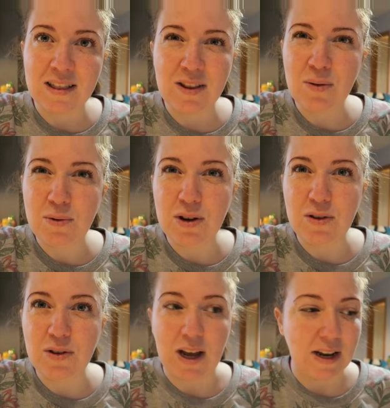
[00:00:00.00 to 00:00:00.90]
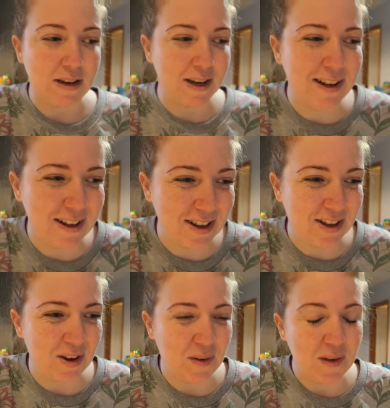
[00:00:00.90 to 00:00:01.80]
You wouldn't do that.
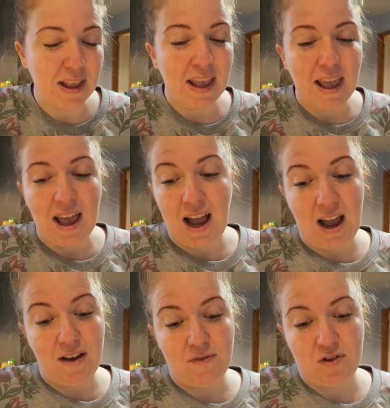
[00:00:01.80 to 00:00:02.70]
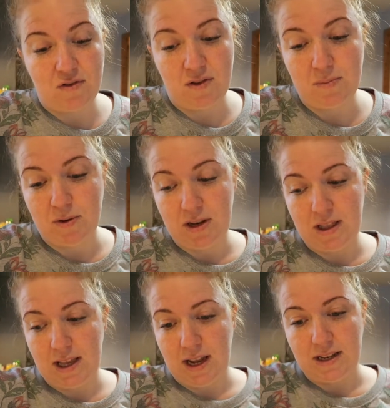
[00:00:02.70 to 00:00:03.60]
So I've just
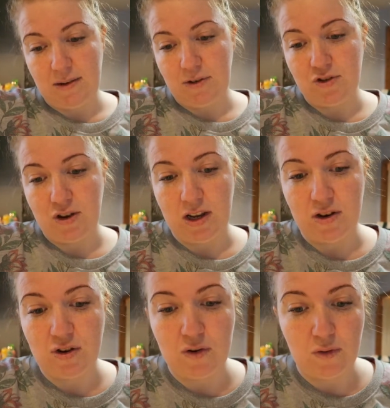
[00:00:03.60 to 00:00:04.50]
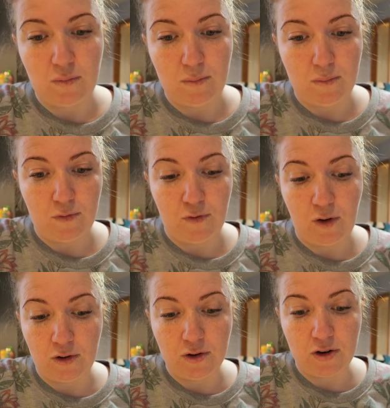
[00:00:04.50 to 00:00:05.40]
responded that I was trying to
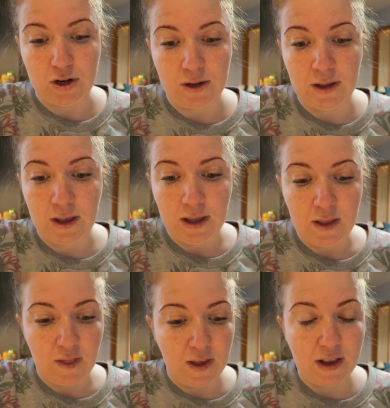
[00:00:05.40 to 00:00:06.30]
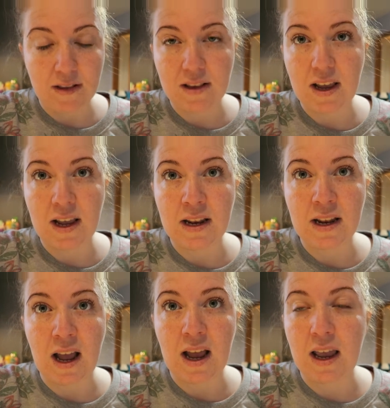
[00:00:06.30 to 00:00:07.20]
fund things
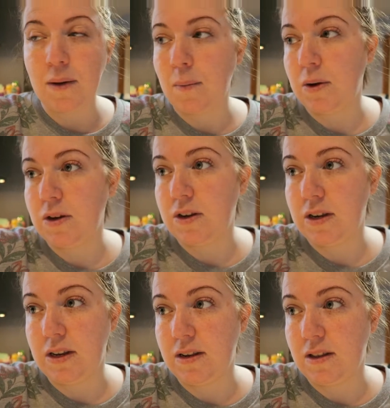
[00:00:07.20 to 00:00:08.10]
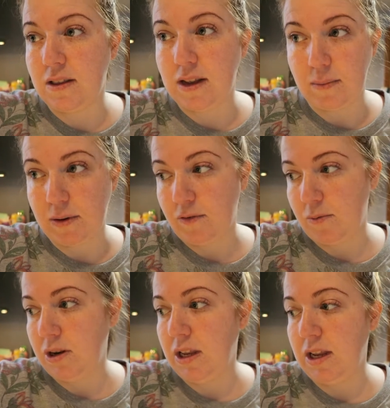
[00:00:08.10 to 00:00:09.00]
and I wanted that amount of
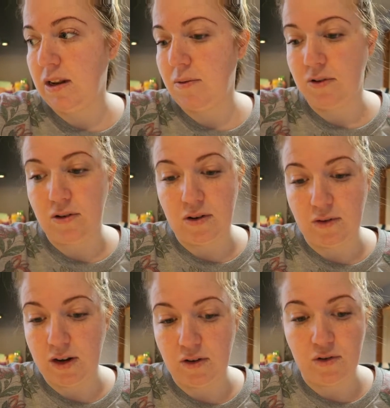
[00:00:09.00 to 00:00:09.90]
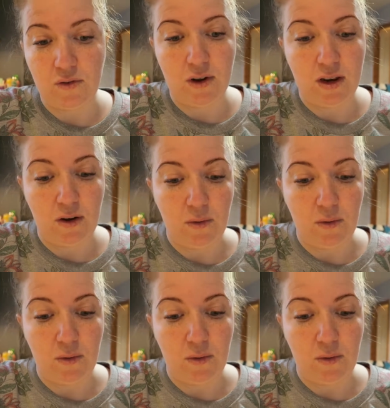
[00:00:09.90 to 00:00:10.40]
money and I was not ready to go any